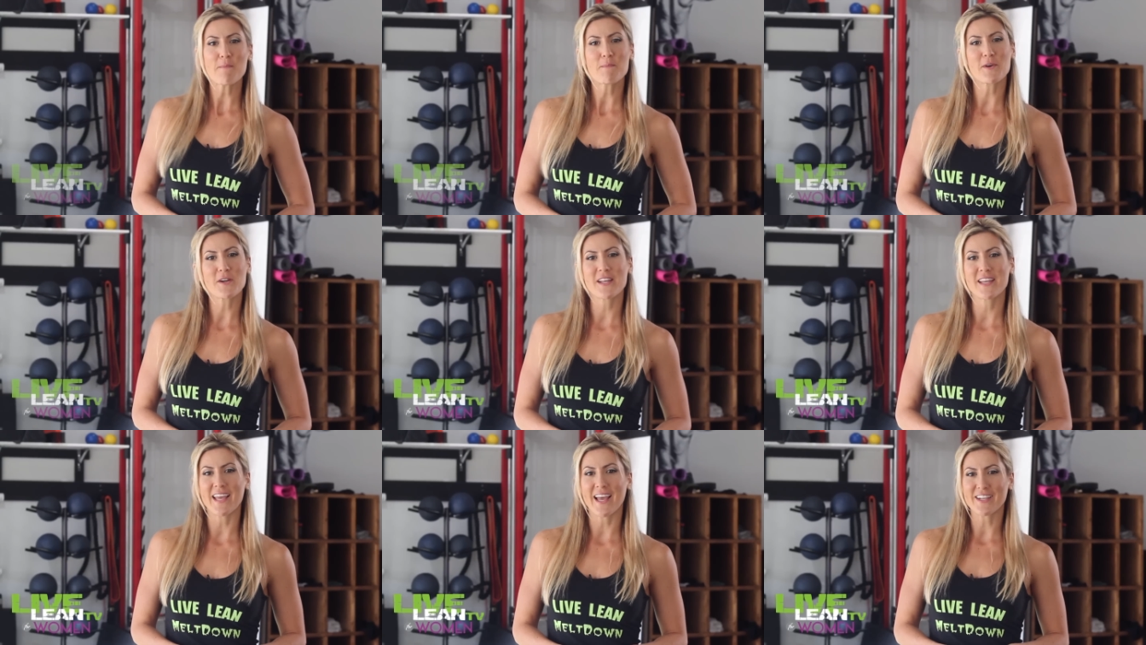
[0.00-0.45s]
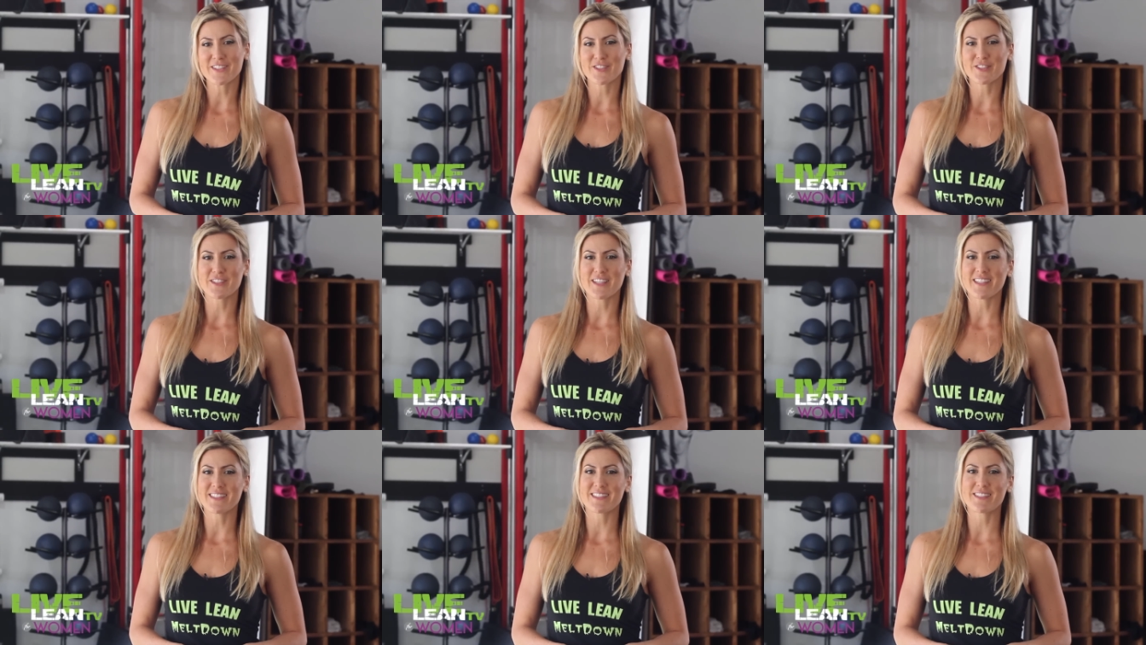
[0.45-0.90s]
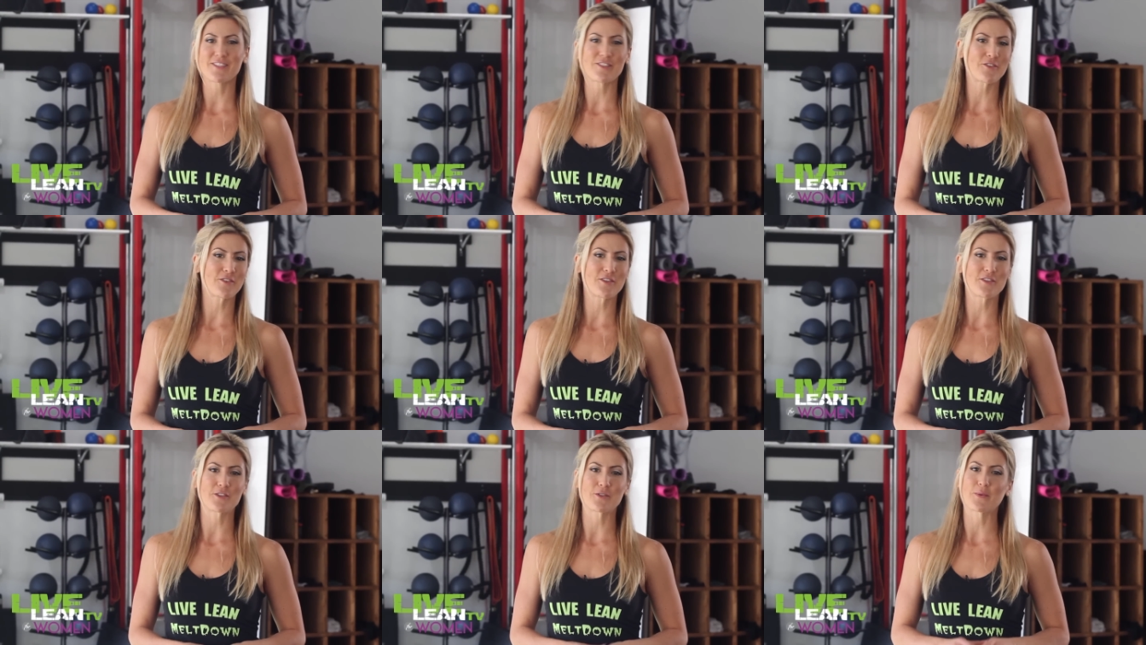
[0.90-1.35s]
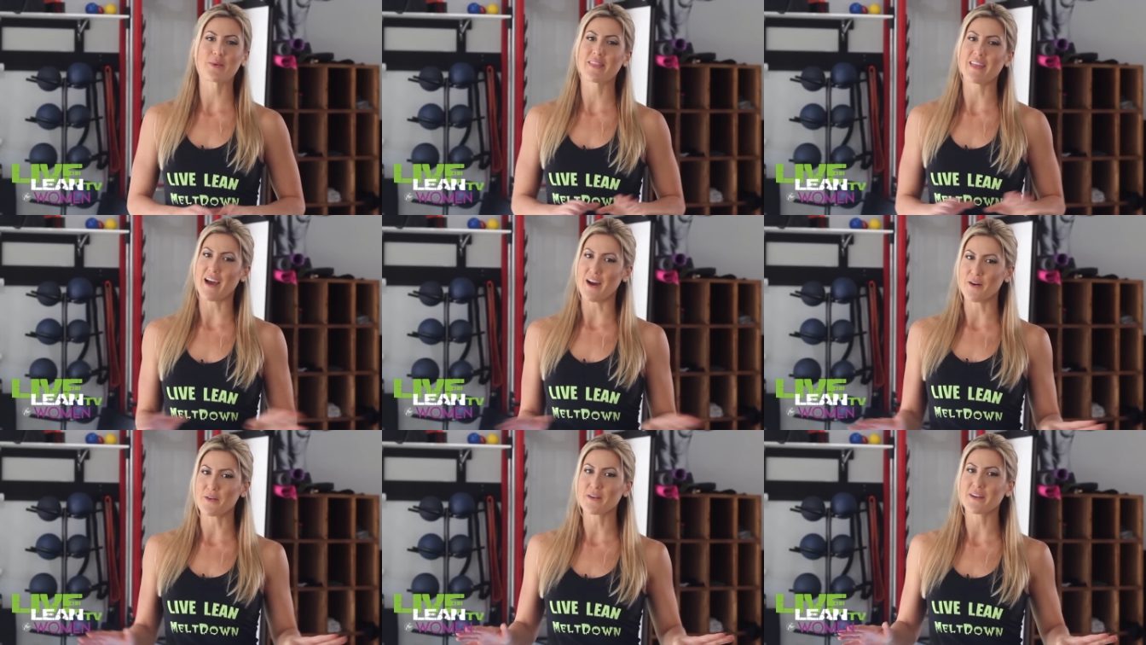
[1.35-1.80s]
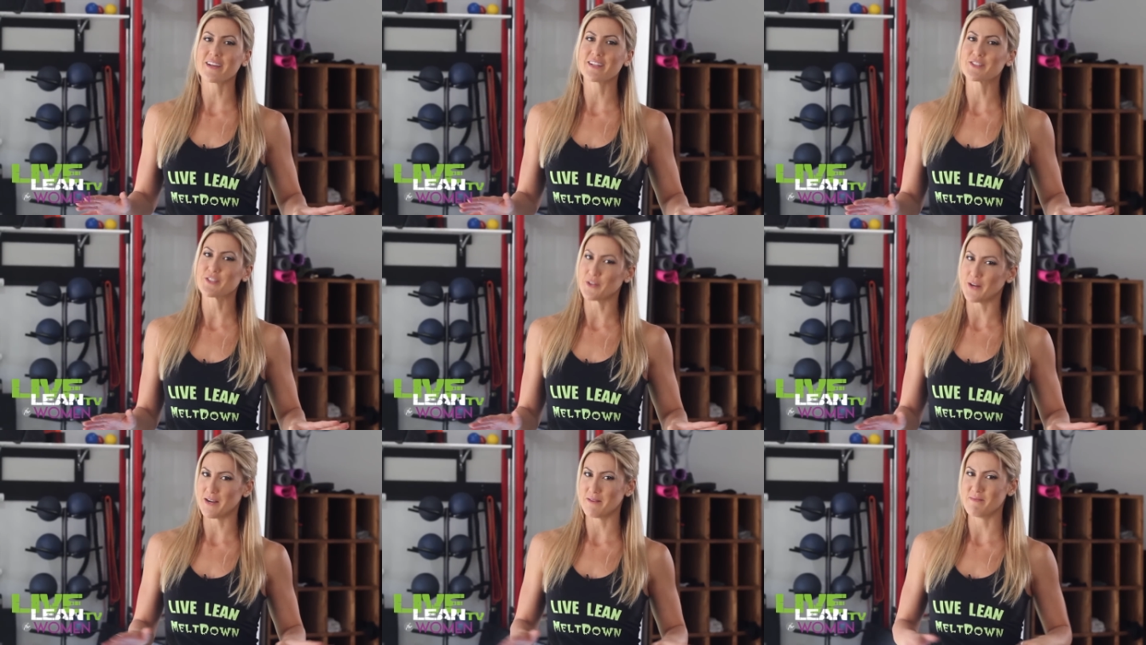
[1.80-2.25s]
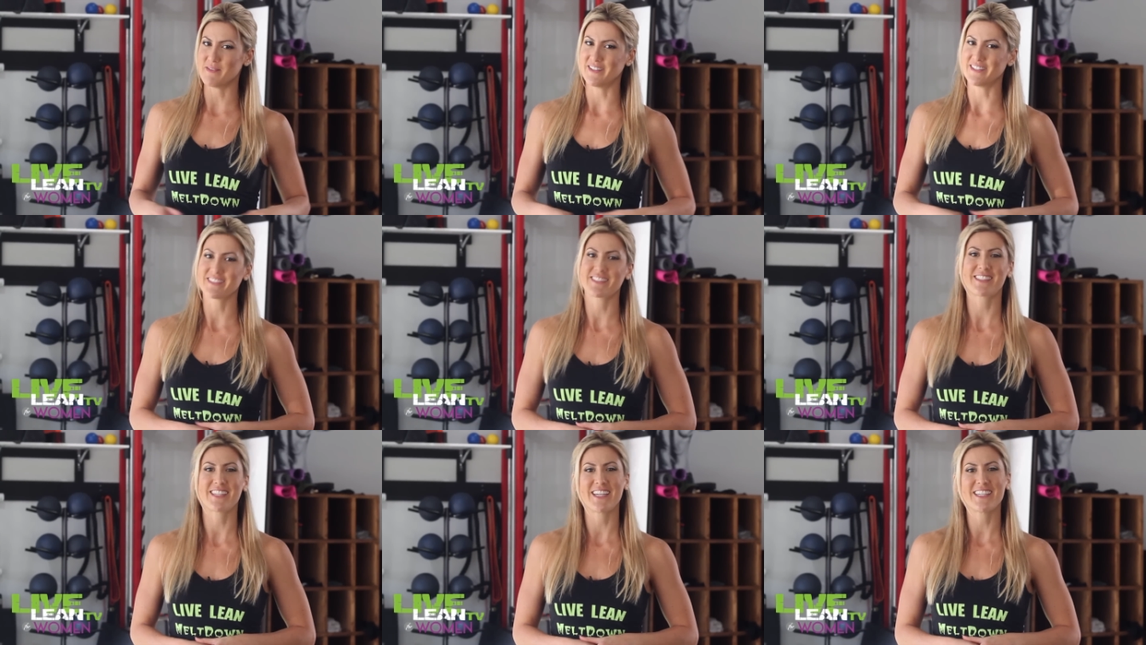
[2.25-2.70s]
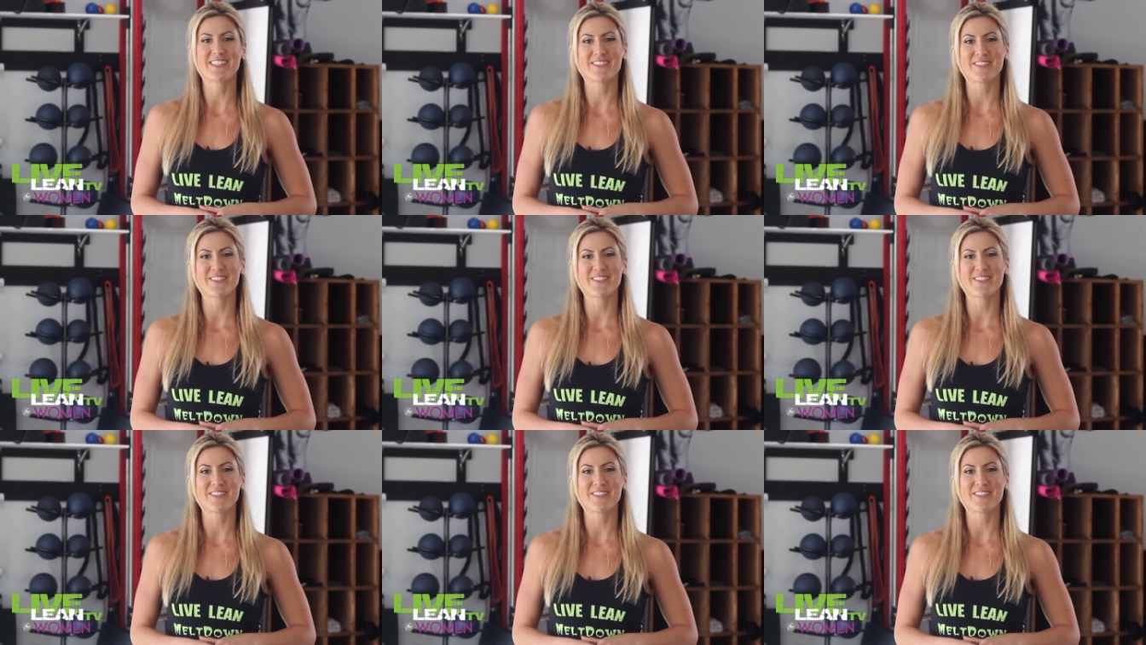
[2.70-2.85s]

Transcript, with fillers: burning exercises you can do without a treadmill. Stay